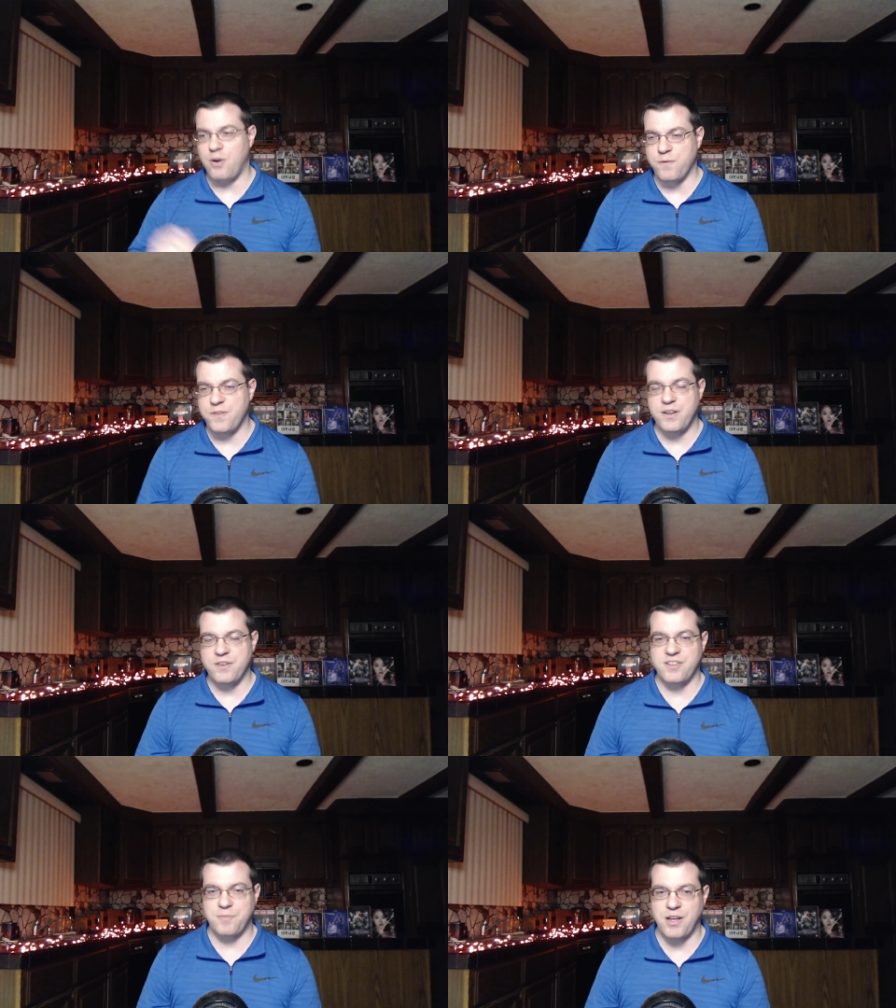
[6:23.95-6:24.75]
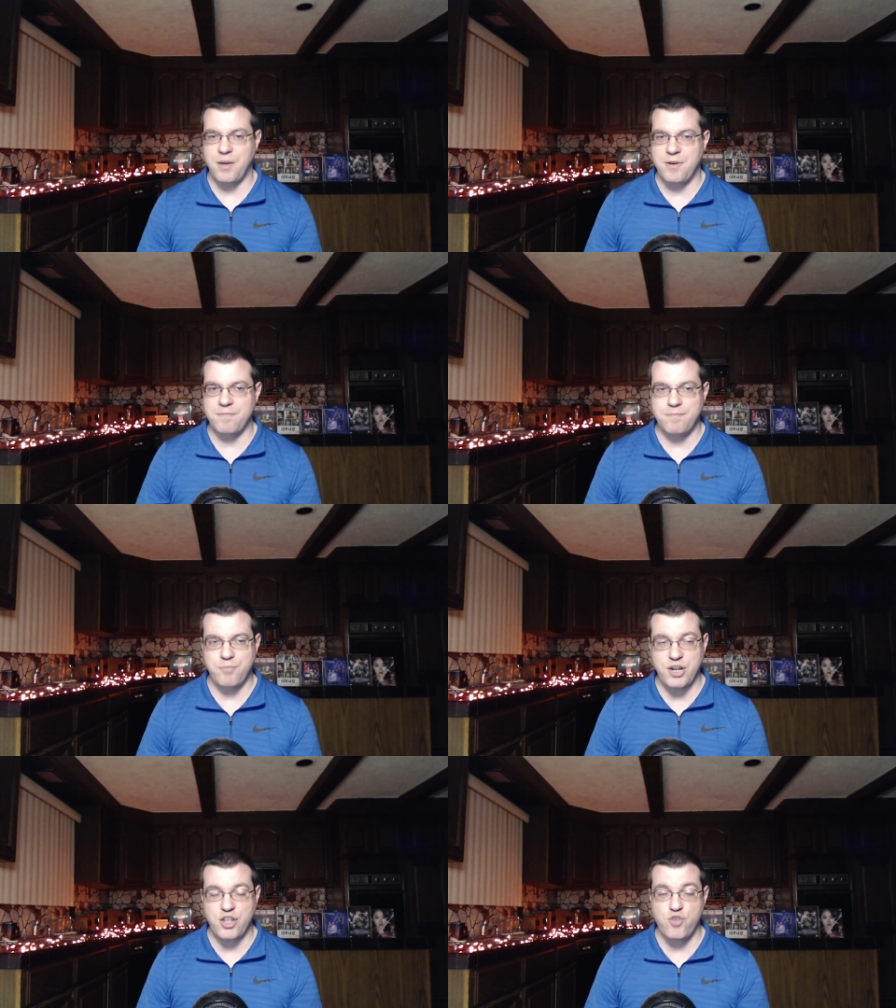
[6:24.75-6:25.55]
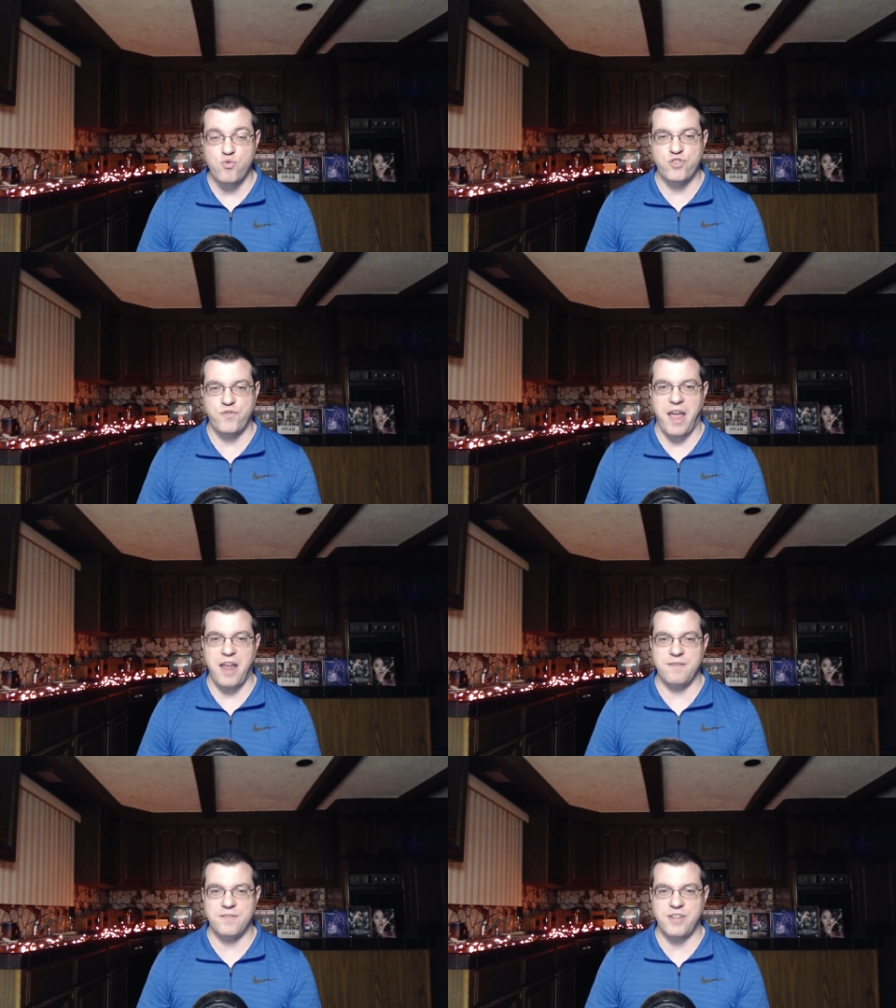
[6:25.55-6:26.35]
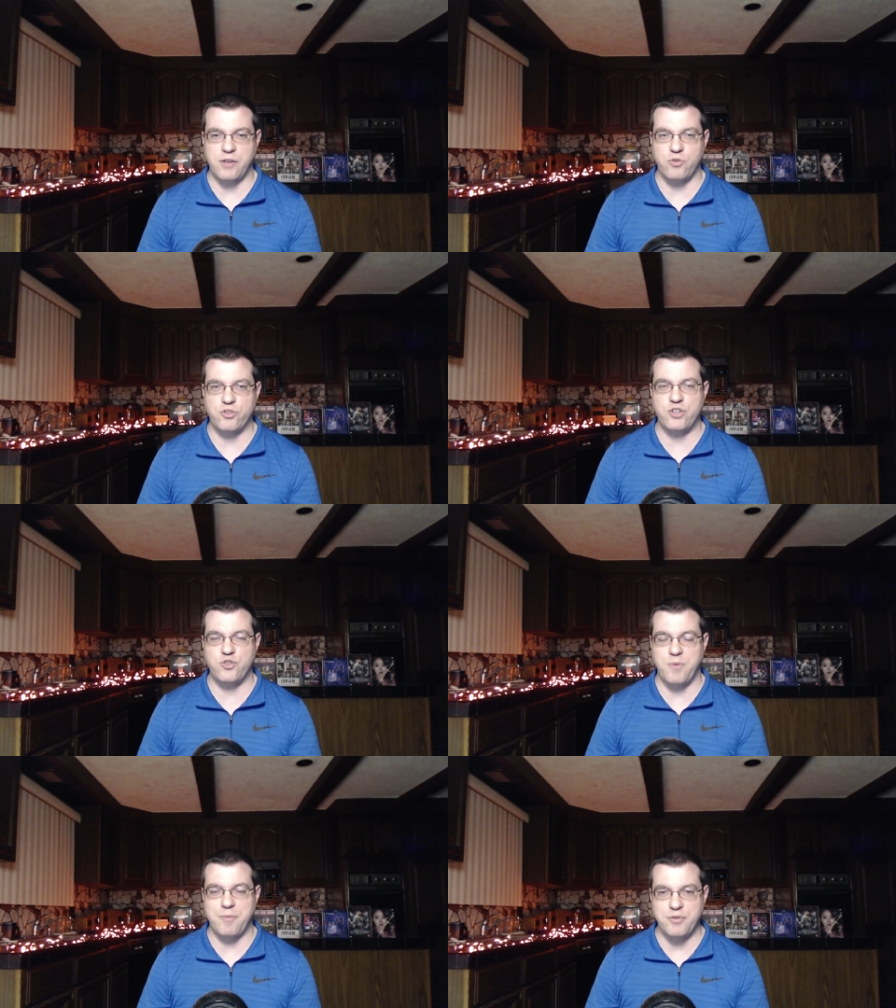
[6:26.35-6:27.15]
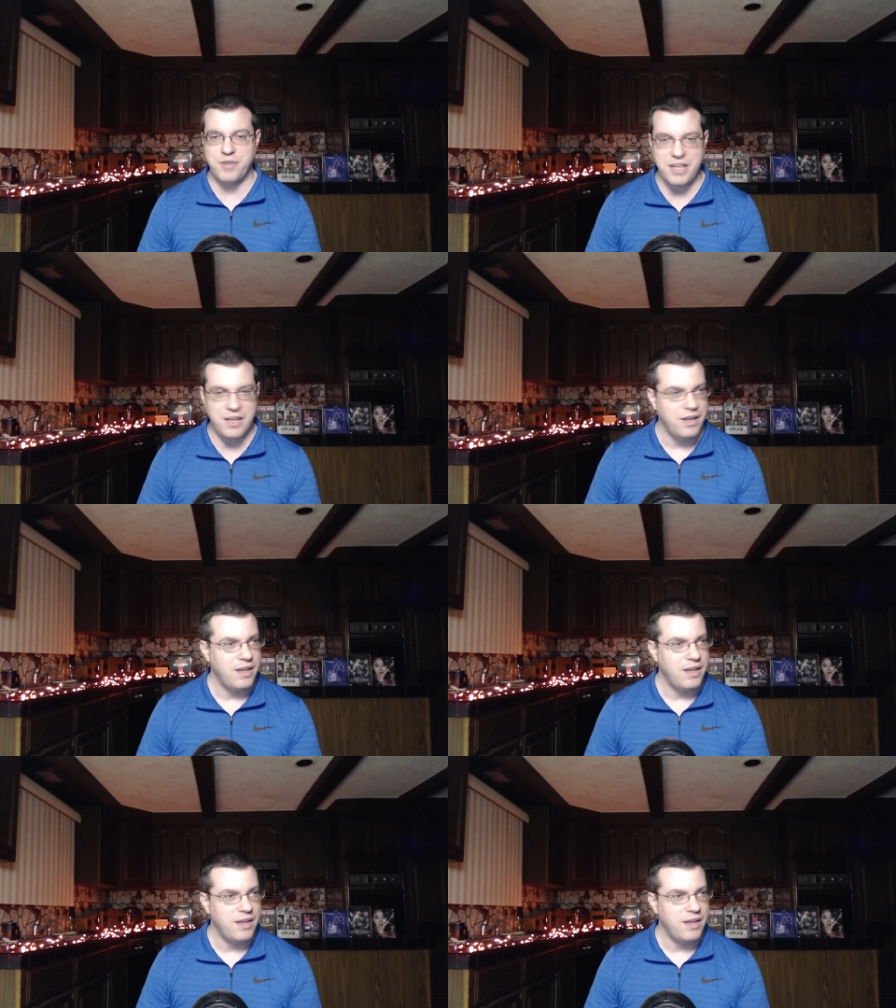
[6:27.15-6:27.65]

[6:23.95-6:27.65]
over the years I've become a pretty huge fan of Satoshi Tsumabuki.